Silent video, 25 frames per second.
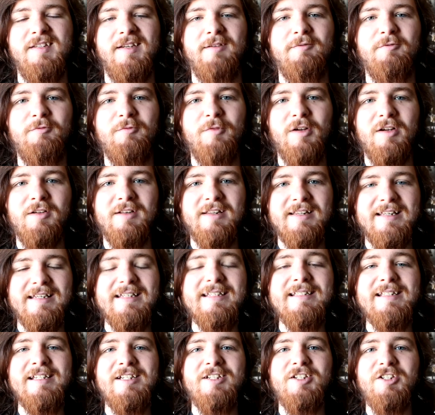and
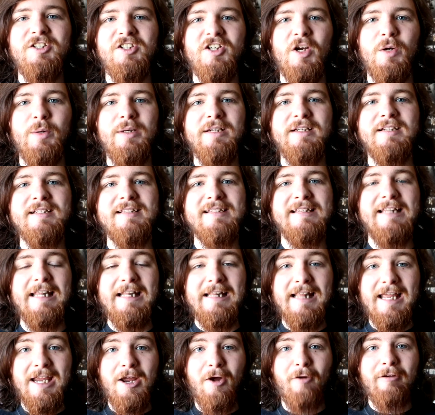this is showing us that
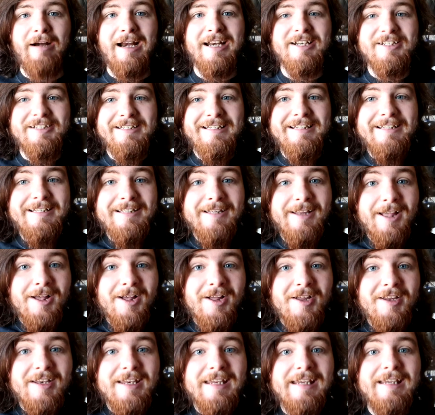they are actually
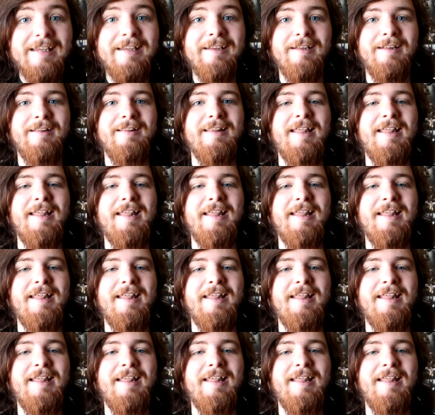learning.